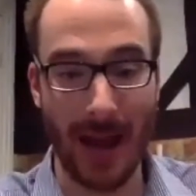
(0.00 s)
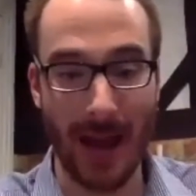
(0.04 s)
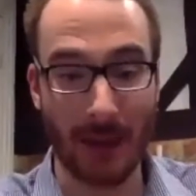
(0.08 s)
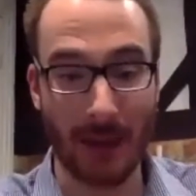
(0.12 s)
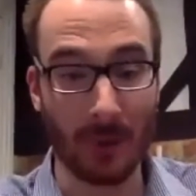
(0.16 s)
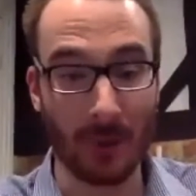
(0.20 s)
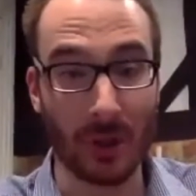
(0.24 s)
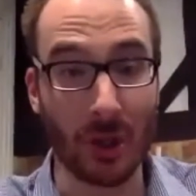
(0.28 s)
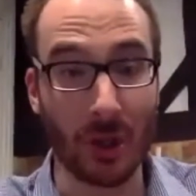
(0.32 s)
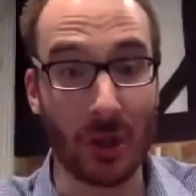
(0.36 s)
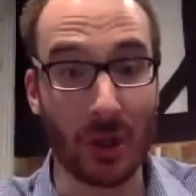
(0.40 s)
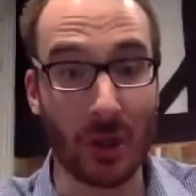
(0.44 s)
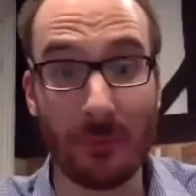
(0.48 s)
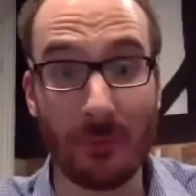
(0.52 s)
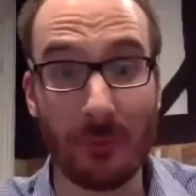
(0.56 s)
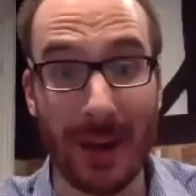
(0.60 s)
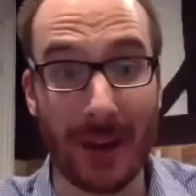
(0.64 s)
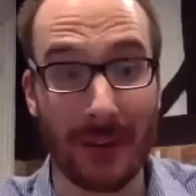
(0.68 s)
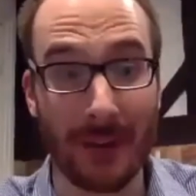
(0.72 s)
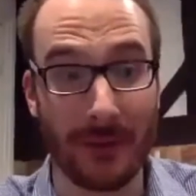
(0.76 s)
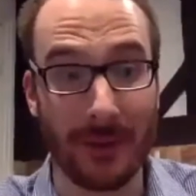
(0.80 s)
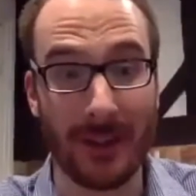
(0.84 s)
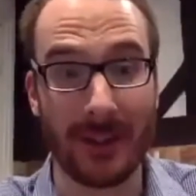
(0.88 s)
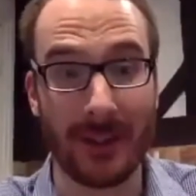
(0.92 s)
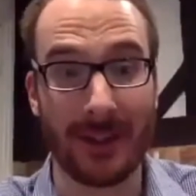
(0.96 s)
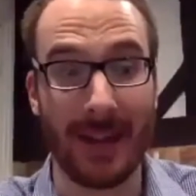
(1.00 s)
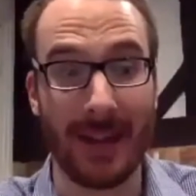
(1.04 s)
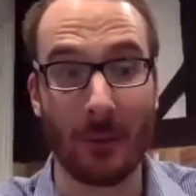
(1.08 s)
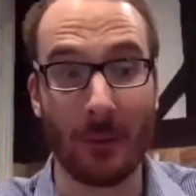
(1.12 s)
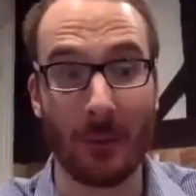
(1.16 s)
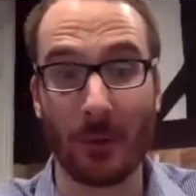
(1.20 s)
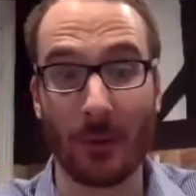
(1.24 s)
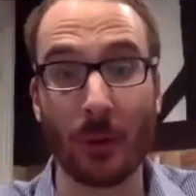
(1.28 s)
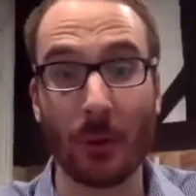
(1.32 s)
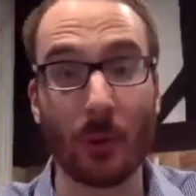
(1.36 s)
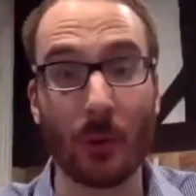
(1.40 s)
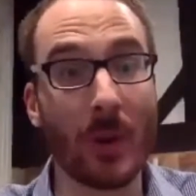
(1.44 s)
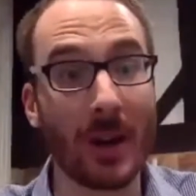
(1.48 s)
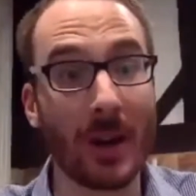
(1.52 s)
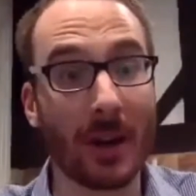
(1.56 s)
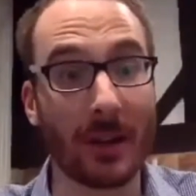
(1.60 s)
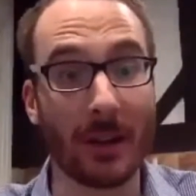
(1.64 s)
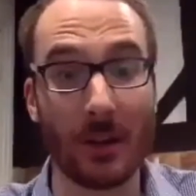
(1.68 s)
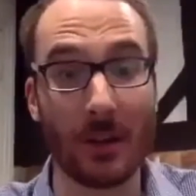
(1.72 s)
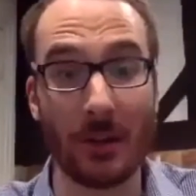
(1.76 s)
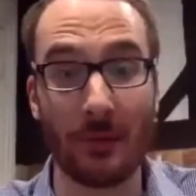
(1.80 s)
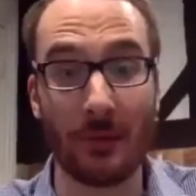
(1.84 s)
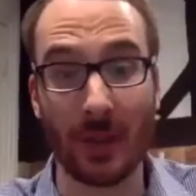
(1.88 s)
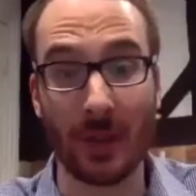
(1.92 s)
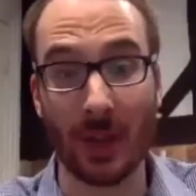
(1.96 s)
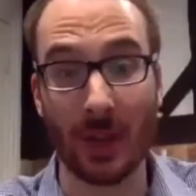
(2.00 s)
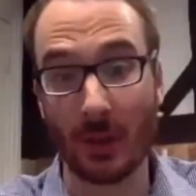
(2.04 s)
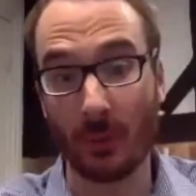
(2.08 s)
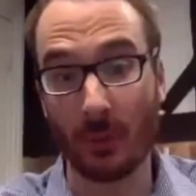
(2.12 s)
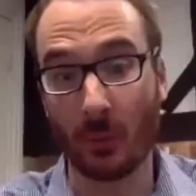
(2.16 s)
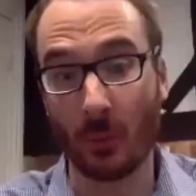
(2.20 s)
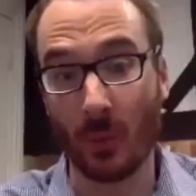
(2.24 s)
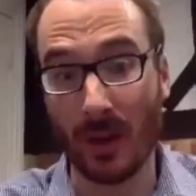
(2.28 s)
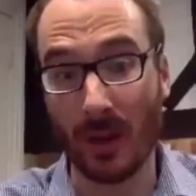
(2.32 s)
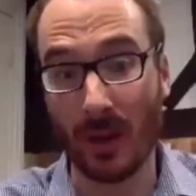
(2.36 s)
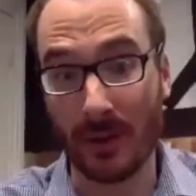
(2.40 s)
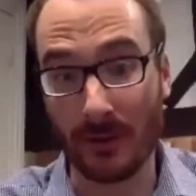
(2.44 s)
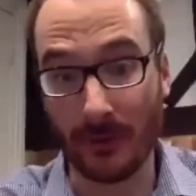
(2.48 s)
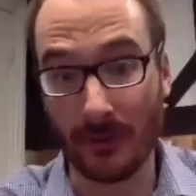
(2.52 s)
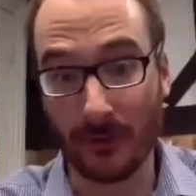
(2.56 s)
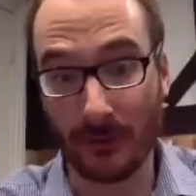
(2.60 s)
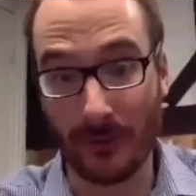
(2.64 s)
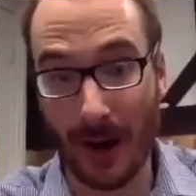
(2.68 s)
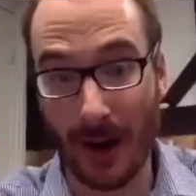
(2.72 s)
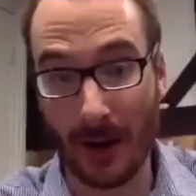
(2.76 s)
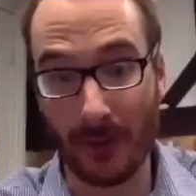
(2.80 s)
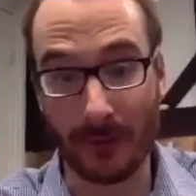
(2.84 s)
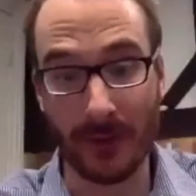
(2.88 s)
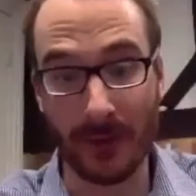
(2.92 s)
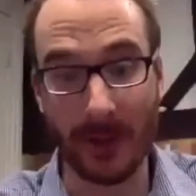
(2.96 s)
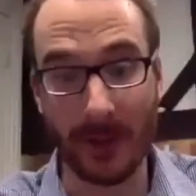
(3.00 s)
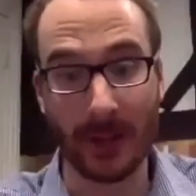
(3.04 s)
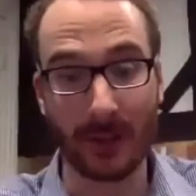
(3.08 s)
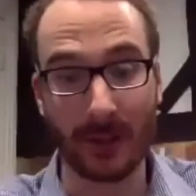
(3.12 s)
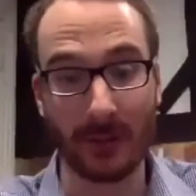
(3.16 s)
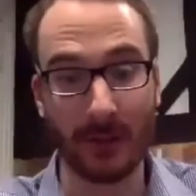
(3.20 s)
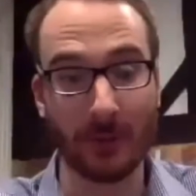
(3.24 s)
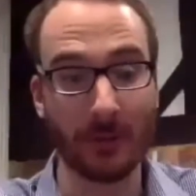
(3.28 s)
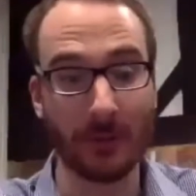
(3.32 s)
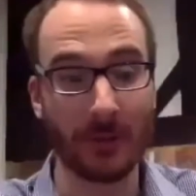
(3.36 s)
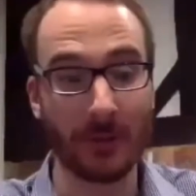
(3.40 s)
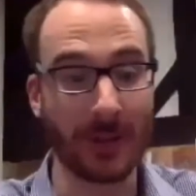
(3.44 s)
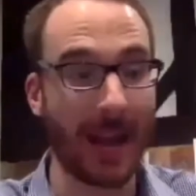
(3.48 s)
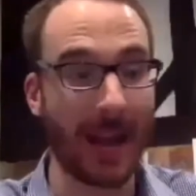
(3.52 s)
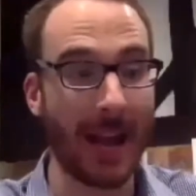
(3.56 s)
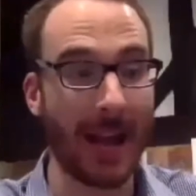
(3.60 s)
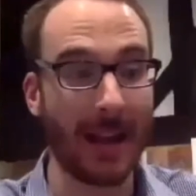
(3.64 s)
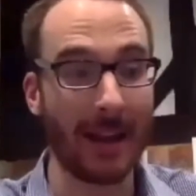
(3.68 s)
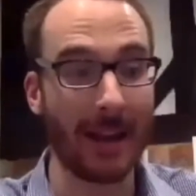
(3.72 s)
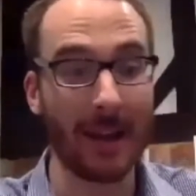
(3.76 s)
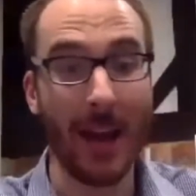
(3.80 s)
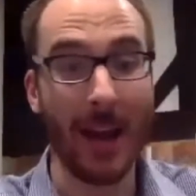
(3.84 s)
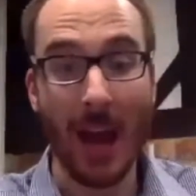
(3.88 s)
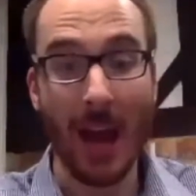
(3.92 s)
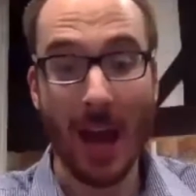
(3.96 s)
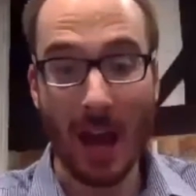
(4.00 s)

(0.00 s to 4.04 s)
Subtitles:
much you've benefited then with the work that you've done with Found Vehicles, and